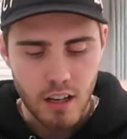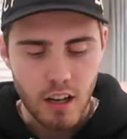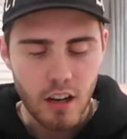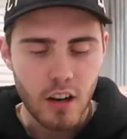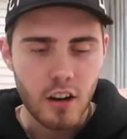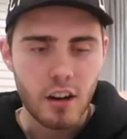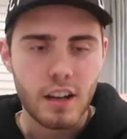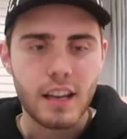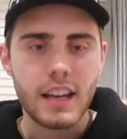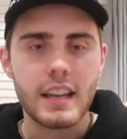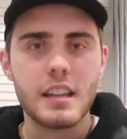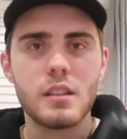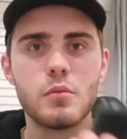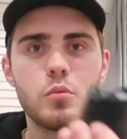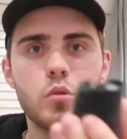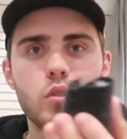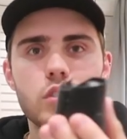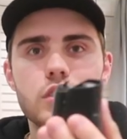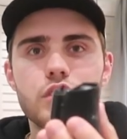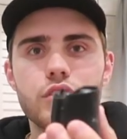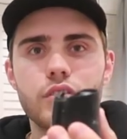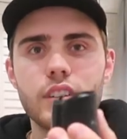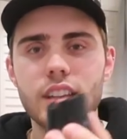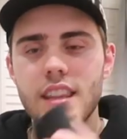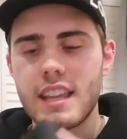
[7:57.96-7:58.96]
Oh, okay, the
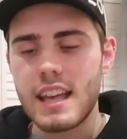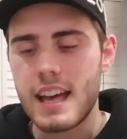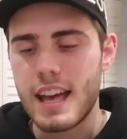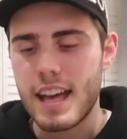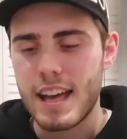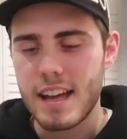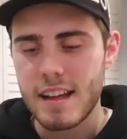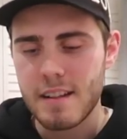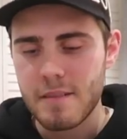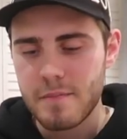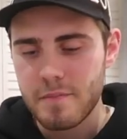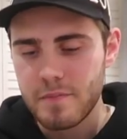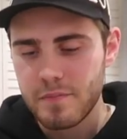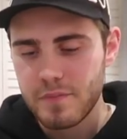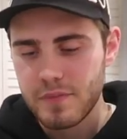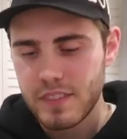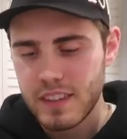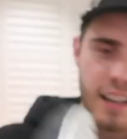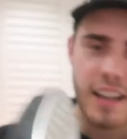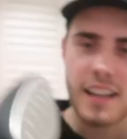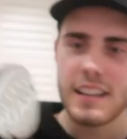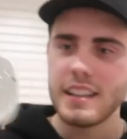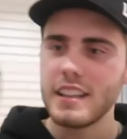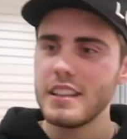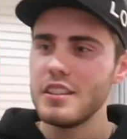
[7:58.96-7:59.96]
water in there,
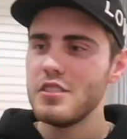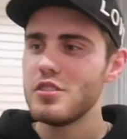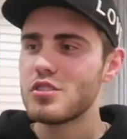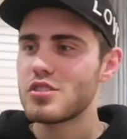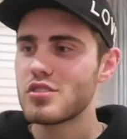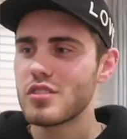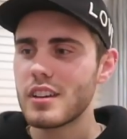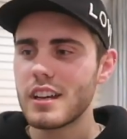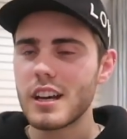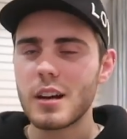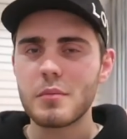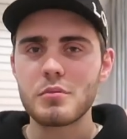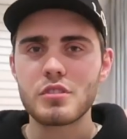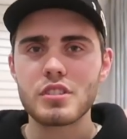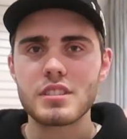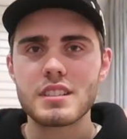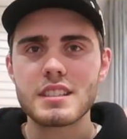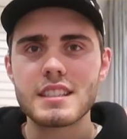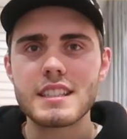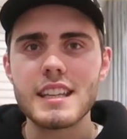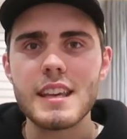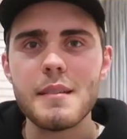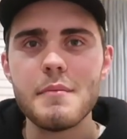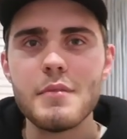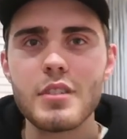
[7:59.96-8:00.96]
and then you straight up just
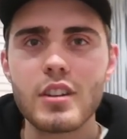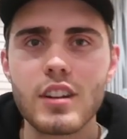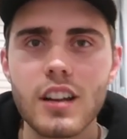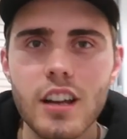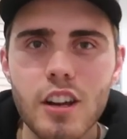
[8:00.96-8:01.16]
steam your